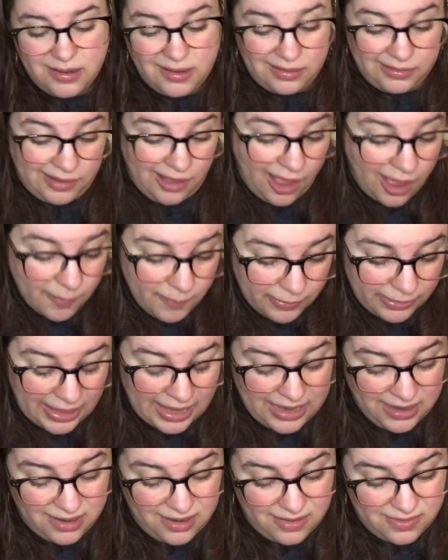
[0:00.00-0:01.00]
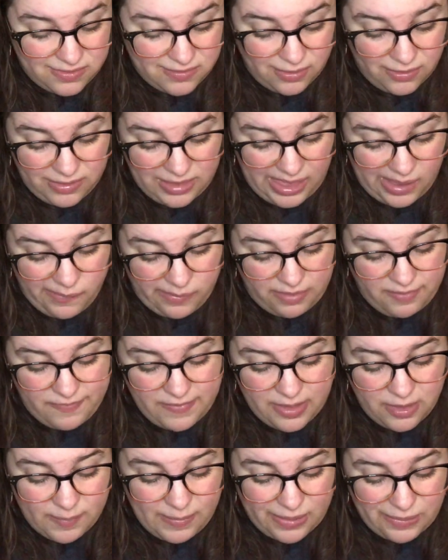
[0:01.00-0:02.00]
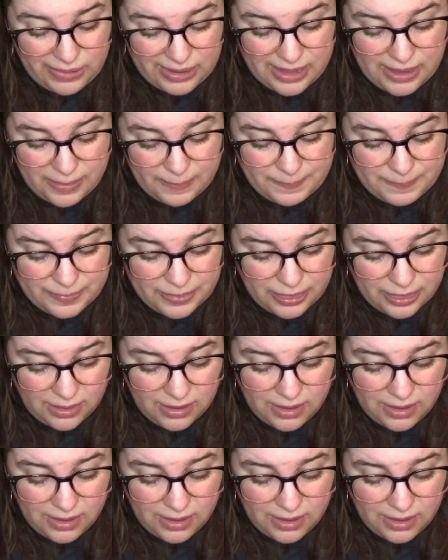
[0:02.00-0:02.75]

And complicated is certainly how I feel about him.